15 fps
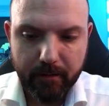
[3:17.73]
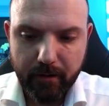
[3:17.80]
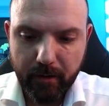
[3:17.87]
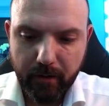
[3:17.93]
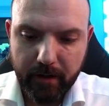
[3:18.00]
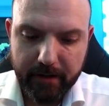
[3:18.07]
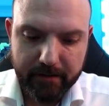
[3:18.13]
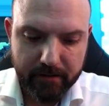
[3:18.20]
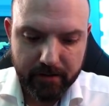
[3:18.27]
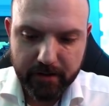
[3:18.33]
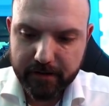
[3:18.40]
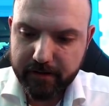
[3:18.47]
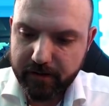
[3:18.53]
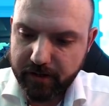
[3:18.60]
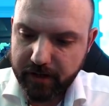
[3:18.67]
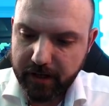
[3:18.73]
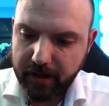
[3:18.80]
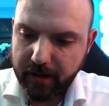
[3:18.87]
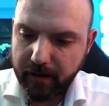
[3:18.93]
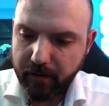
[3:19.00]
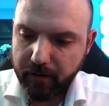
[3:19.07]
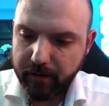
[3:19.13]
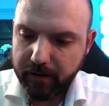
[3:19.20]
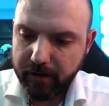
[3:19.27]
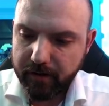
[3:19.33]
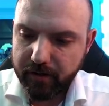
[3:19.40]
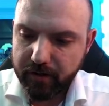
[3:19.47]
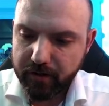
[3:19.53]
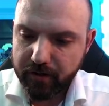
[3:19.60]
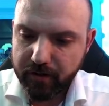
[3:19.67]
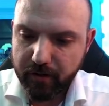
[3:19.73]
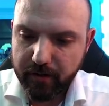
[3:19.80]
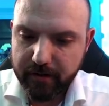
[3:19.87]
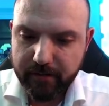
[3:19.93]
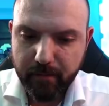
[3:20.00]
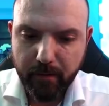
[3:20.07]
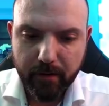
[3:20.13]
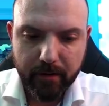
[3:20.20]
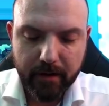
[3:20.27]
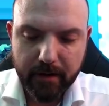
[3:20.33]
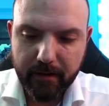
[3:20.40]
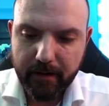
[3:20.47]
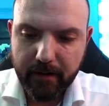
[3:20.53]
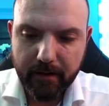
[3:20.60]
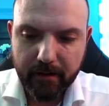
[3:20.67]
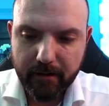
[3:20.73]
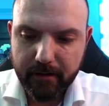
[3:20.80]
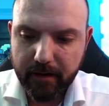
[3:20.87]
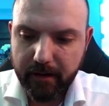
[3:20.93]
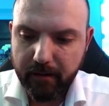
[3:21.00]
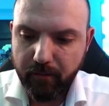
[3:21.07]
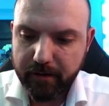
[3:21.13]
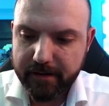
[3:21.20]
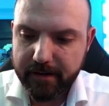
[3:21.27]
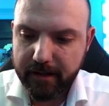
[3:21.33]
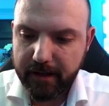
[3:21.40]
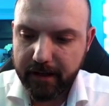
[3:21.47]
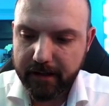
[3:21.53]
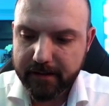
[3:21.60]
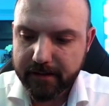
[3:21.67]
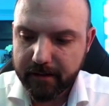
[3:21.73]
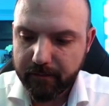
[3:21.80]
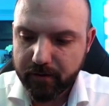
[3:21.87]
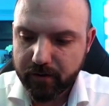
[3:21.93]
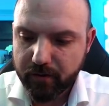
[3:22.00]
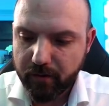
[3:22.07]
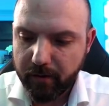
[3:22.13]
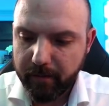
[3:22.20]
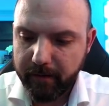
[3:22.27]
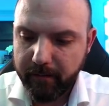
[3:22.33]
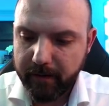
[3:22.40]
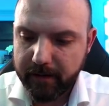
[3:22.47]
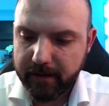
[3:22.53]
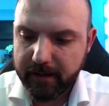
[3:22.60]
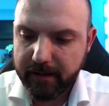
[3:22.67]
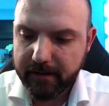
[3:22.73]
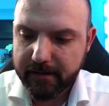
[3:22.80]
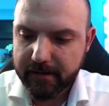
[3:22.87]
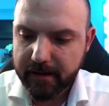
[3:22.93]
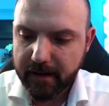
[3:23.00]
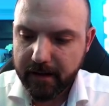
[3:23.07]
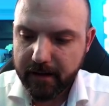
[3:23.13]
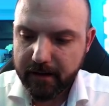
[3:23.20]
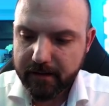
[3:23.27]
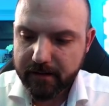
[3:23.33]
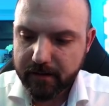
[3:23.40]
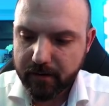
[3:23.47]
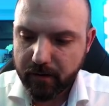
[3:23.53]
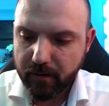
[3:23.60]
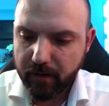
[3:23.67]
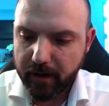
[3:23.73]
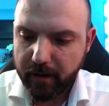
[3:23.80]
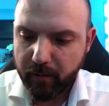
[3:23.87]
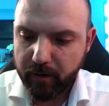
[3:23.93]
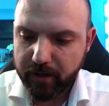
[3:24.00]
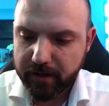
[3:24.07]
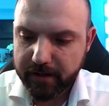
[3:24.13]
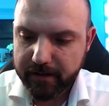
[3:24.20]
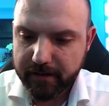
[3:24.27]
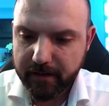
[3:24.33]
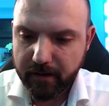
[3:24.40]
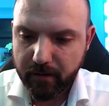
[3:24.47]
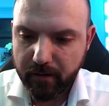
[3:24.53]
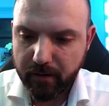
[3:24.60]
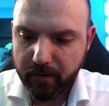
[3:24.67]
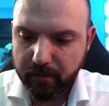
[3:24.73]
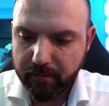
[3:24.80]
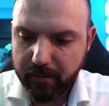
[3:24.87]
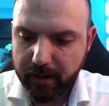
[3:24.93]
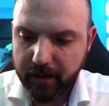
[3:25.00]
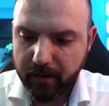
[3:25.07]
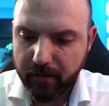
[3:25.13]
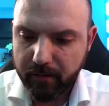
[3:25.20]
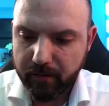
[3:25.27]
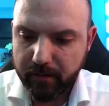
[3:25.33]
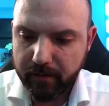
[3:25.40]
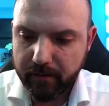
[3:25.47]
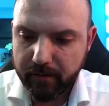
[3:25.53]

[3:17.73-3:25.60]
So now let's just check how the digital journals work in there. They recently had some trouble with these. So I will just download my own